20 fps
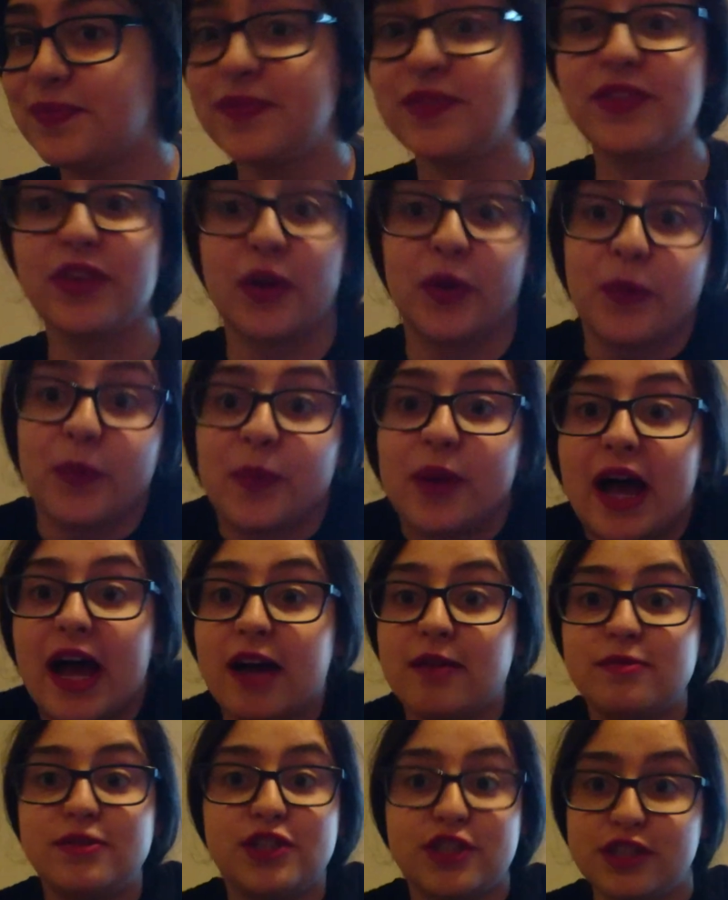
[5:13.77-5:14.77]
So
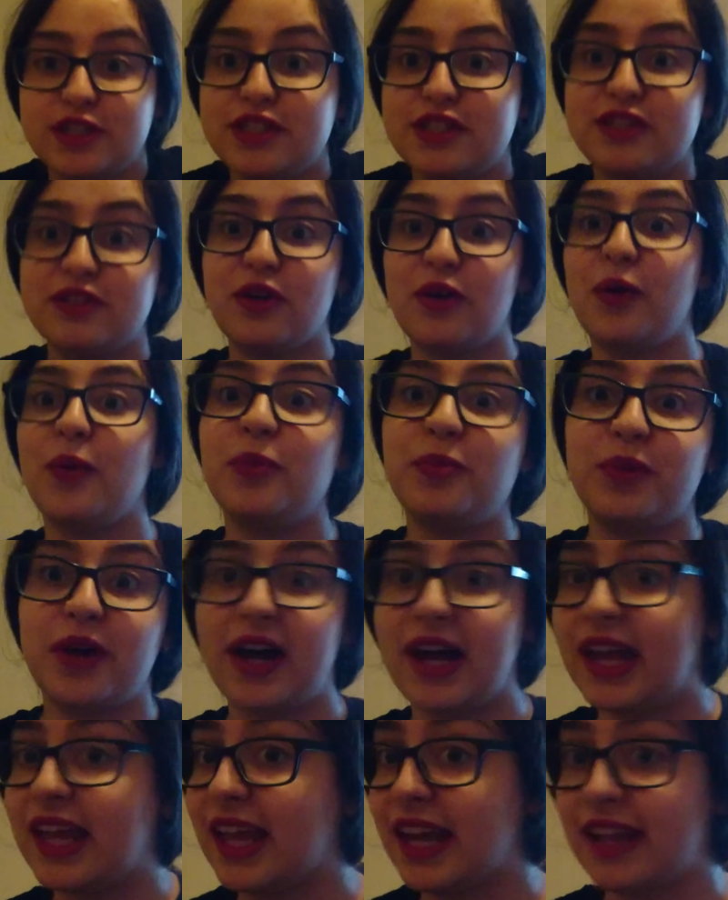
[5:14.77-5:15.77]
I'm just not
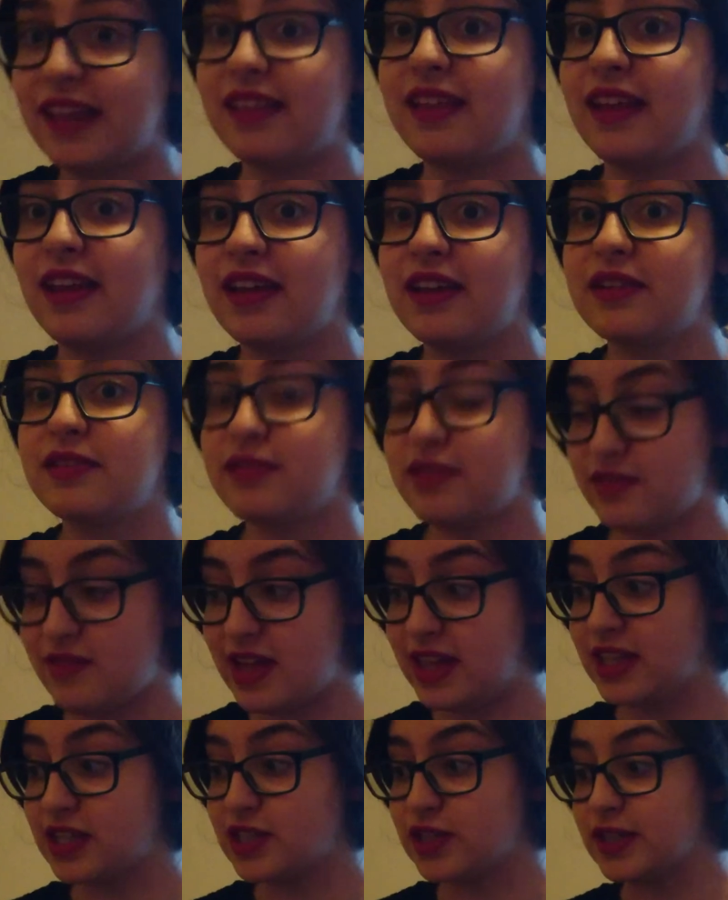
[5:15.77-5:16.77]
buying anything for
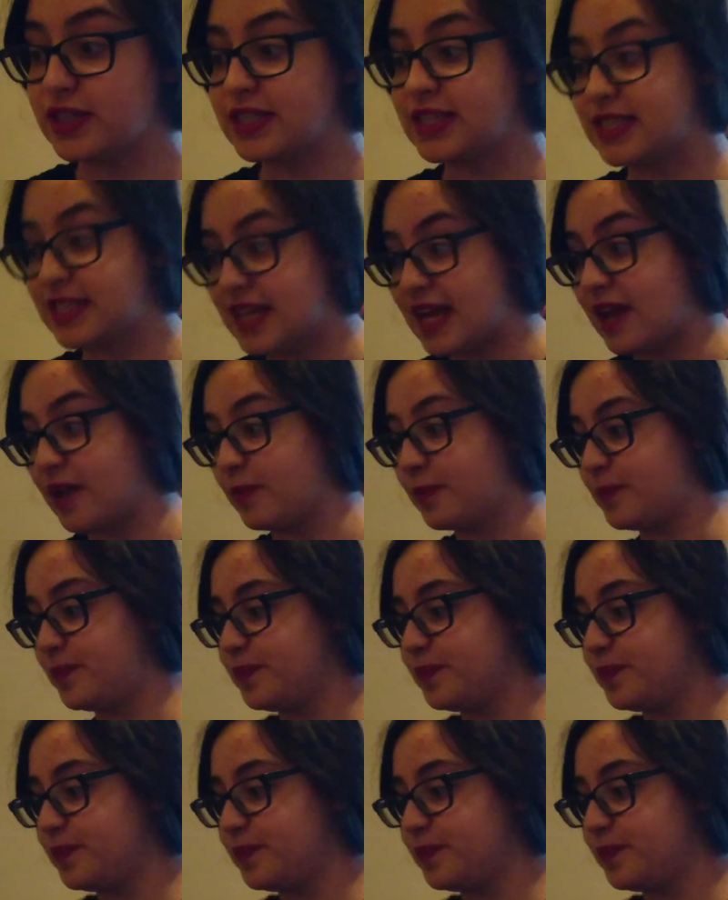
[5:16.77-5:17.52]
Valentine's Day.